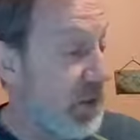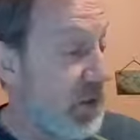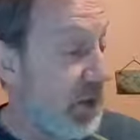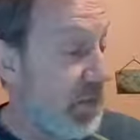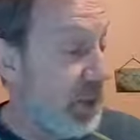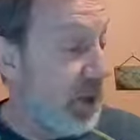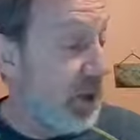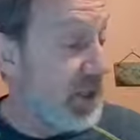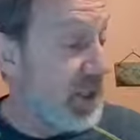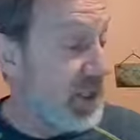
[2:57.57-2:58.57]
You have put
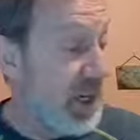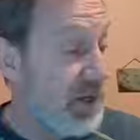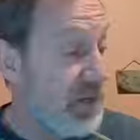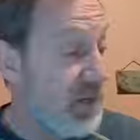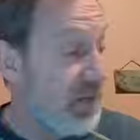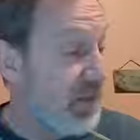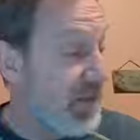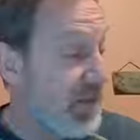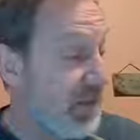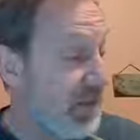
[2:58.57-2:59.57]
all things under their
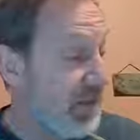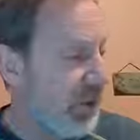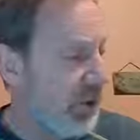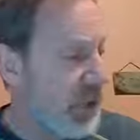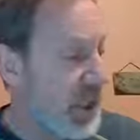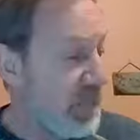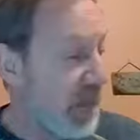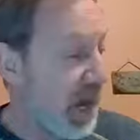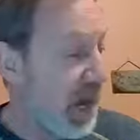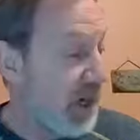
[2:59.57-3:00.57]
feet, all sheep
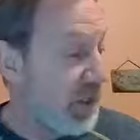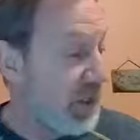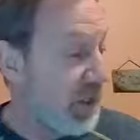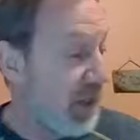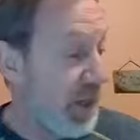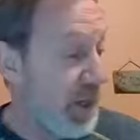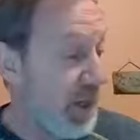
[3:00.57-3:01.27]
and oxen, all